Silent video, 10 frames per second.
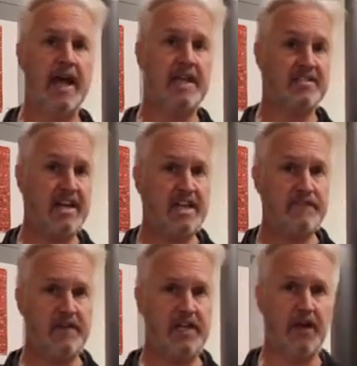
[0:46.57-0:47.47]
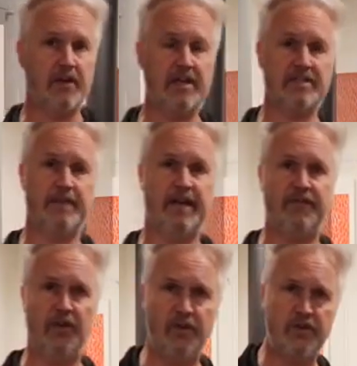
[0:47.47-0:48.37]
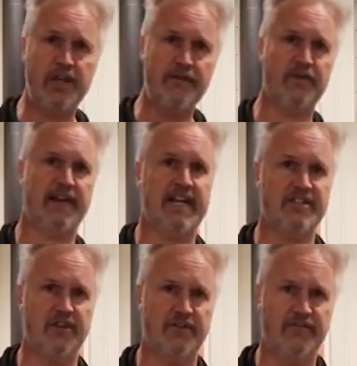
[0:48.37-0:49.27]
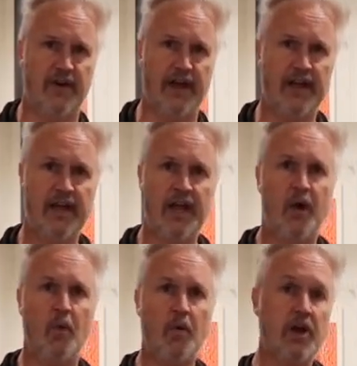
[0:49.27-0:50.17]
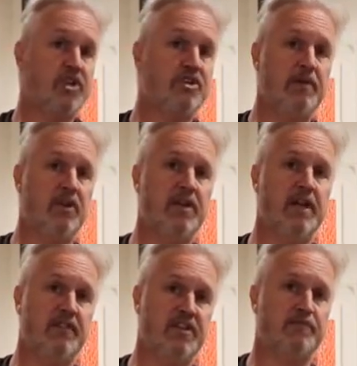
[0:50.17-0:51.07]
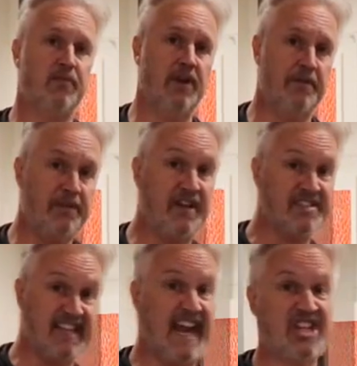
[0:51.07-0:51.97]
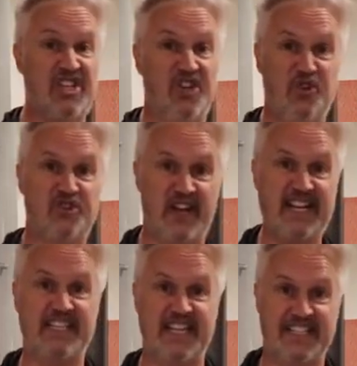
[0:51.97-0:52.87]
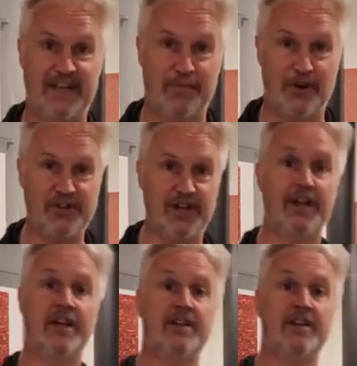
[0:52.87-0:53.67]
And today's video is about, if you're looking for a gas log fire, why you should be looking at the Esprit, because it actually looks like it does in a brochure.